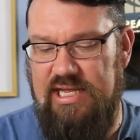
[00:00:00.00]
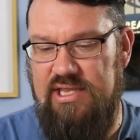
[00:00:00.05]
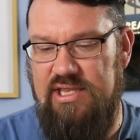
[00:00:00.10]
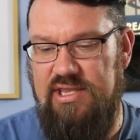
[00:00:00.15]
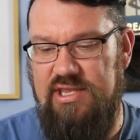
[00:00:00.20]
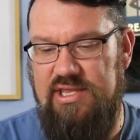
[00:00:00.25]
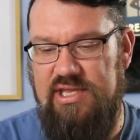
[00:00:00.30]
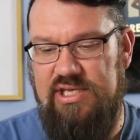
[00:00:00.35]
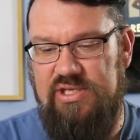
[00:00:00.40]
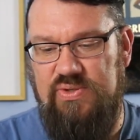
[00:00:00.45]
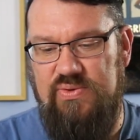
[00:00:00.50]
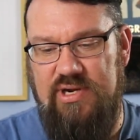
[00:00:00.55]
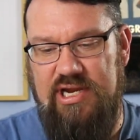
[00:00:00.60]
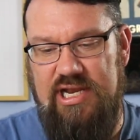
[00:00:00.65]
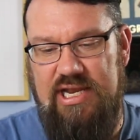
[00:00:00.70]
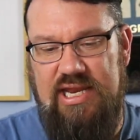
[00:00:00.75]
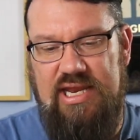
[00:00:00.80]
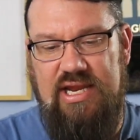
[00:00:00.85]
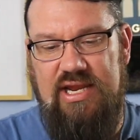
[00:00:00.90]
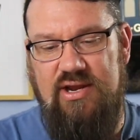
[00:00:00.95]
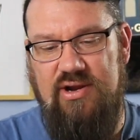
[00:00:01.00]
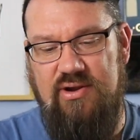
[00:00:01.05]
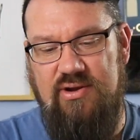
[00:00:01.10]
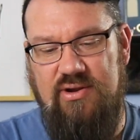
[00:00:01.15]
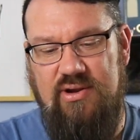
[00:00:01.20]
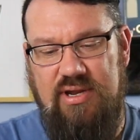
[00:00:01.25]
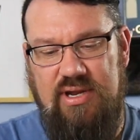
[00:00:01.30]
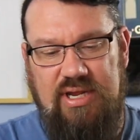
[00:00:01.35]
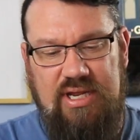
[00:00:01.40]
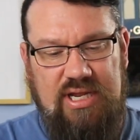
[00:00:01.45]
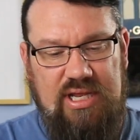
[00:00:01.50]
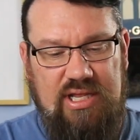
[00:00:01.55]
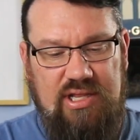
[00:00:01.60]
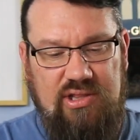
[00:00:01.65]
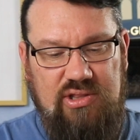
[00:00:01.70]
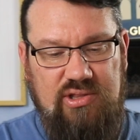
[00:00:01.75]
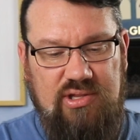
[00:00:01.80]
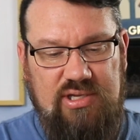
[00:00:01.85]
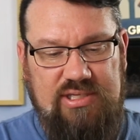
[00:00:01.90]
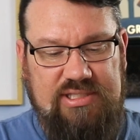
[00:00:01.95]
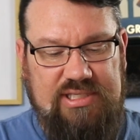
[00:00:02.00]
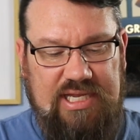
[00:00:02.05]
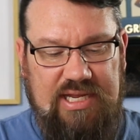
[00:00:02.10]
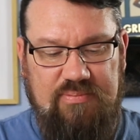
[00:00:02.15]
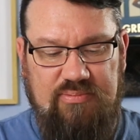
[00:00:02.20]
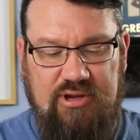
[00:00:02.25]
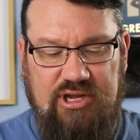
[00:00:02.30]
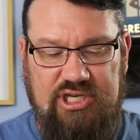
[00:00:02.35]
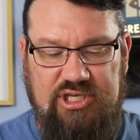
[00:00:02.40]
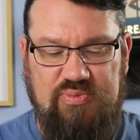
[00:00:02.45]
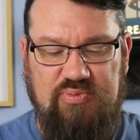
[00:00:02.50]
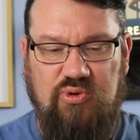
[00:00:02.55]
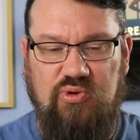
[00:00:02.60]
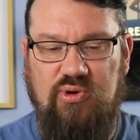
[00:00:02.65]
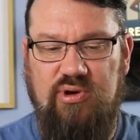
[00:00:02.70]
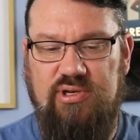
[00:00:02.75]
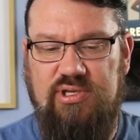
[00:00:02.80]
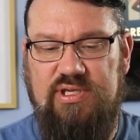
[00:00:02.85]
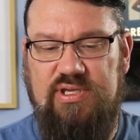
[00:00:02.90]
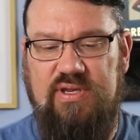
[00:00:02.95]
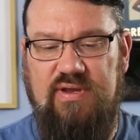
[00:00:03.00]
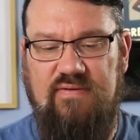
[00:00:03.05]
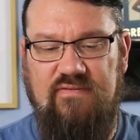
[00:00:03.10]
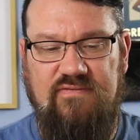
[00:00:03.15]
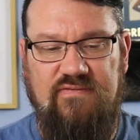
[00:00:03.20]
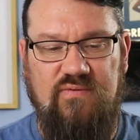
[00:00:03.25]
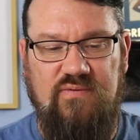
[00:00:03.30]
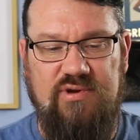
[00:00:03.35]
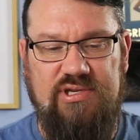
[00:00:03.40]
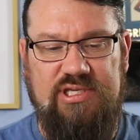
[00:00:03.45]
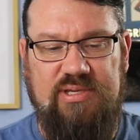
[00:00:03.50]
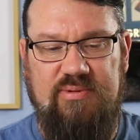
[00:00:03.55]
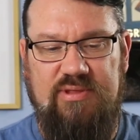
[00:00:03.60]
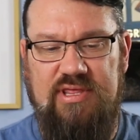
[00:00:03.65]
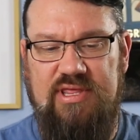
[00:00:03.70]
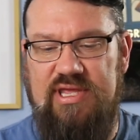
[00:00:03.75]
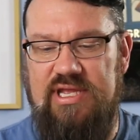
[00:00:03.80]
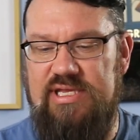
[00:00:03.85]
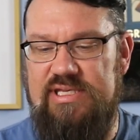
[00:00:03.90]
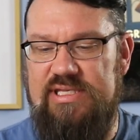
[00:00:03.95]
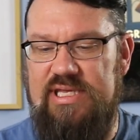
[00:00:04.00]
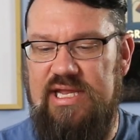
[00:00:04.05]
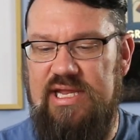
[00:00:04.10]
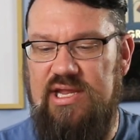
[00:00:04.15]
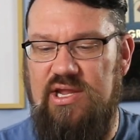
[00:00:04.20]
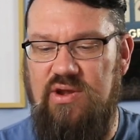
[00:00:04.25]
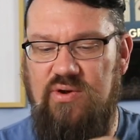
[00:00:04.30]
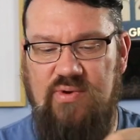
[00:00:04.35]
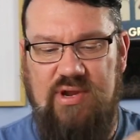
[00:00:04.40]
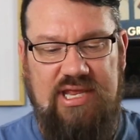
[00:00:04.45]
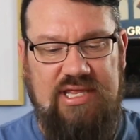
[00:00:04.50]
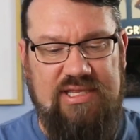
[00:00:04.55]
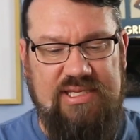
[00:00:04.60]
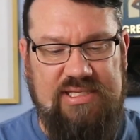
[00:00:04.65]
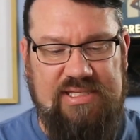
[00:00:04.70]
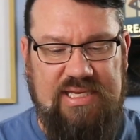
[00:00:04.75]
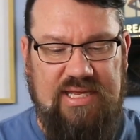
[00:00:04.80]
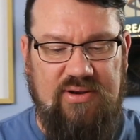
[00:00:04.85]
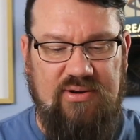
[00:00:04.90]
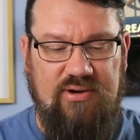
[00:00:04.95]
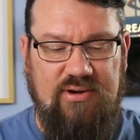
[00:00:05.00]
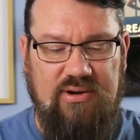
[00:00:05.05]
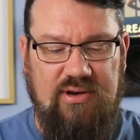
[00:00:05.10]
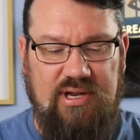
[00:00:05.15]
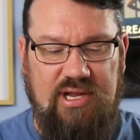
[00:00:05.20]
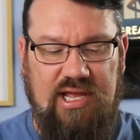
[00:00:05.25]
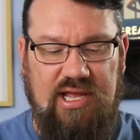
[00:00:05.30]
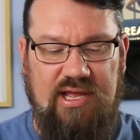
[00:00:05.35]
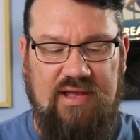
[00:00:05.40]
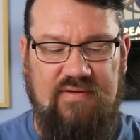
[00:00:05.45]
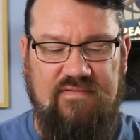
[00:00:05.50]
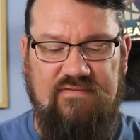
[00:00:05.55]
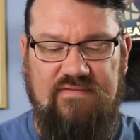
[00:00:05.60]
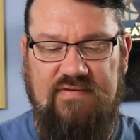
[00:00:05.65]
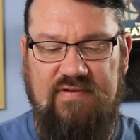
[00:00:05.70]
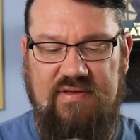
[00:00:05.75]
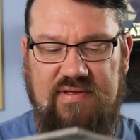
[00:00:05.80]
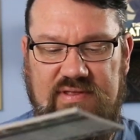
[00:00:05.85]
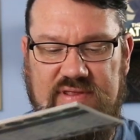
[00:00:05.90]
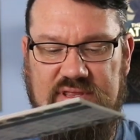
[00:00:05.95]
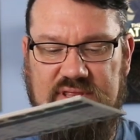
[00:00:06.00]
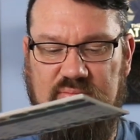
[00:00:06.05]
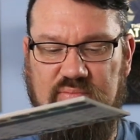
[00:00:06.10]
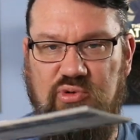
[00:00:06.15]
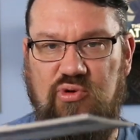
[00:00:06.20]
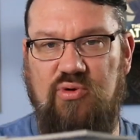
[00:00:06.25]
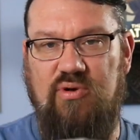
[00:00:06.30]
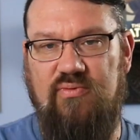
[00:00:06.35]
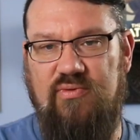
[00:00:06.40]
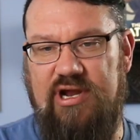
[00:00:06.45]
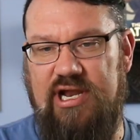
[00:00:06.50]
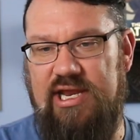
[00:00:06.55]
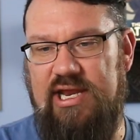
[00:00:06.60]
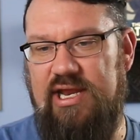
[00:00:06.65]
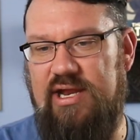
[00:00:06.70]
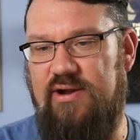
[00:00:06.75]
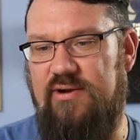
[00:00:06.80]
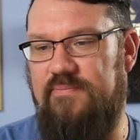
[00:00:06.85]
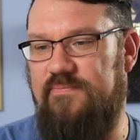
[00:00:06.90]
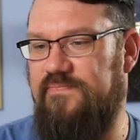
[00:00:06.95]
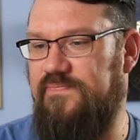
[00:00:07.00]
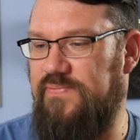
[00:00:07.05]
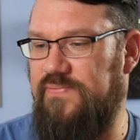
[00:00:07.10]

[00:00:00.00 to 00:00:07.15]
This right here looks like punch boards for some of the things that go in the center of the board right here.